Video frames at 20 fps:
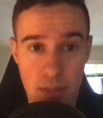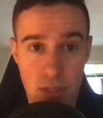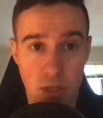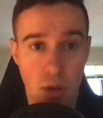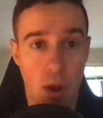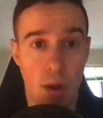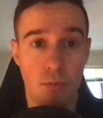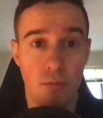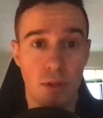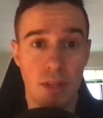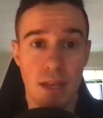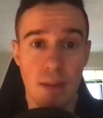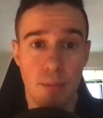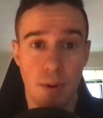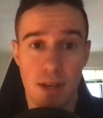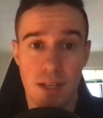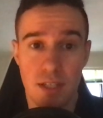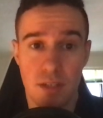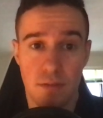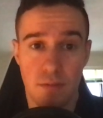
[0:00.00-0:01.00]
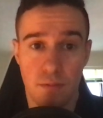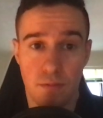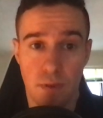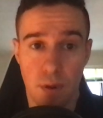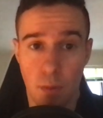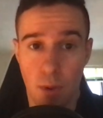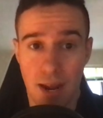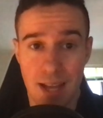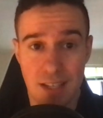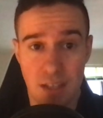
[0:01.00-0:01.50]
So I'm really impressed
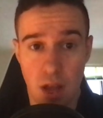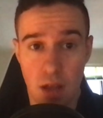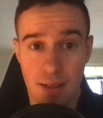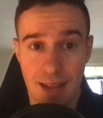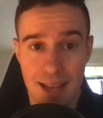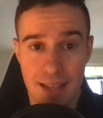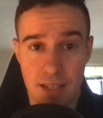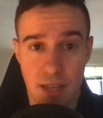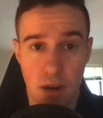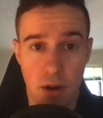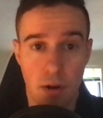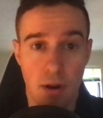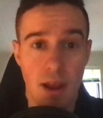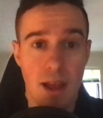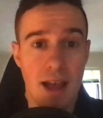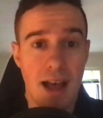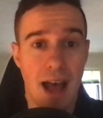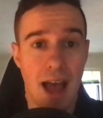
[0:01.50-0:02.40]
from what I saw last year.